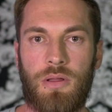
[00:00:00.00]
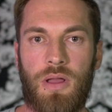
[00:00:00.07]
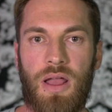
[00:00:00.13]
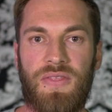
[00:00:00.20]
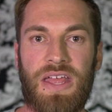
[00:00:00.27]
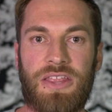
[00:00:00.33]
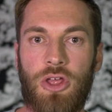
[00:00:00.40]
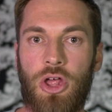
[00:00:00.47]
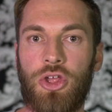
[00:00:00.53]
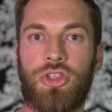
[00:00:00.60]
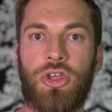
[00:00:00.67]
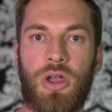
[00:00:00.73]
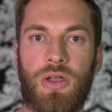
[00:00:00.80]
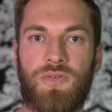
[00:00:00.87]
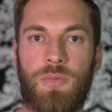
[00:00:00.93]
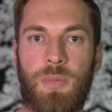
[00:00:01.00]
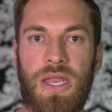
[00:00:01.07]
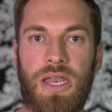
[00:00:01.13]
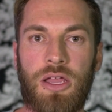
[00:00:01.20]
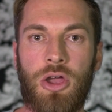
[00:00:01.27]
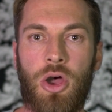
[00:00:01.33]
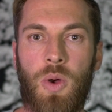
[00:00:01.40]
And that's all it took for me
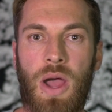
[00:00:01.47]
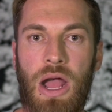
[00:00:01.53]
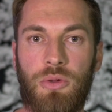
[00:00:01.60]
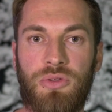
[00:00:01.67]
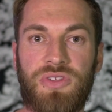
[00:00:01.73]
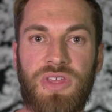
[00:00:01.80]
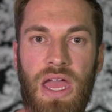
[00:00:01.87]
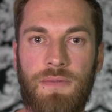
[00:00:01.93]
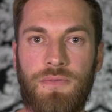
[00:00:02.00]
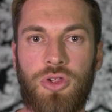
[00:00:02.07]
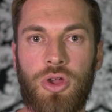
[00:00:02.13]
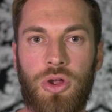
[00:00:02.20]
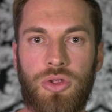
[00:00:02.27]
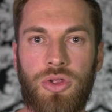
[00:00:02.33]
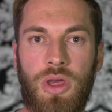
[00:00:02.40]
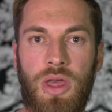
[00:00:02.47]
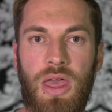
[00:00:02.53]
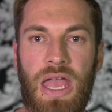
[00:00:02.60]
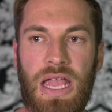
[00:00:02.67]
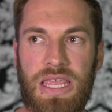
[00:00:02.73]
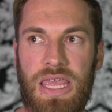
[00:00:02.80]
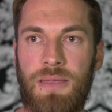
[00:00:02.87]
to go outside of church
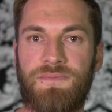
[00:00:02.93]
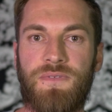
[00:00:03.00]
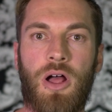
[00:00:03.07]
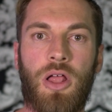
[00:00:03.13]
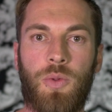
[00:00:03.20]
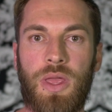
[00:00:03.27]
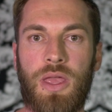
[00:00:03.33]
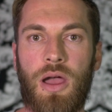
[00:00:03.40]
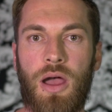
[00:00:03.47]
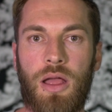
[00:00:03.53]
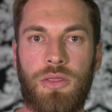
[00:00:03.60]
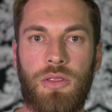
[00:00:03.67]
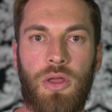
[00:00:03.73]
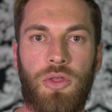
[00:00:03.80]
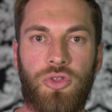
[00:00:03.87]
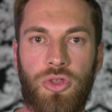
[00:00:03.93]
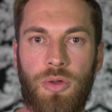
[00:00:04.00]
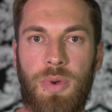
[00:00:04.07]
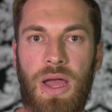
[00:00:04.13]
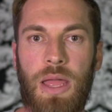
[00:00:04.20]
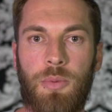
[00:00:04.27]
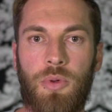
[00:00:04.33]
and keep following God through the
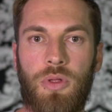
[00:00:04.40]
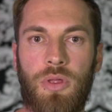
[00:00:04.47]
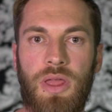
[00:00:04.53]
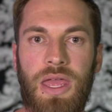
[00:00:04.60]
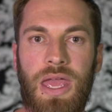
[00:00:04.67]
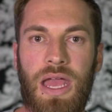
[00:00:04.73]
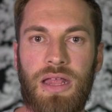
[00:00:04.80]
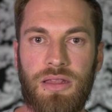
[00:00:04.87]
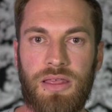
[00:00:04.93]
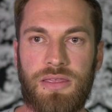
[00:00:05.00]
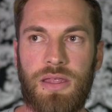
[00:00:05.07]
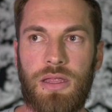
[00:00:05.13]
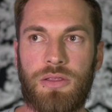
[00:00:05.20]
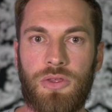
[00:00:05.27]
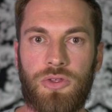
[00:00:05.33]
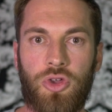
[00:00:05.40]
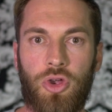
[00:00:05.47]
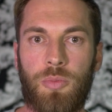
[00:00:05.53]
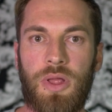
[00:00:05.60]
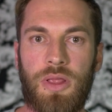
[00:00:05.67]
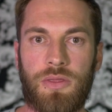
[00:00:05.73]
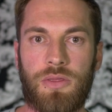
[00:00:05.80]
Bible and listening to
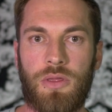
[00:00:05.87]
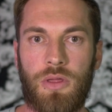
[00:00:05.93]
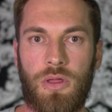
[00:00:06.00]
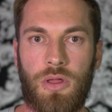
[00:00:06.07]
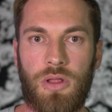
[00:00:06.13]
sermons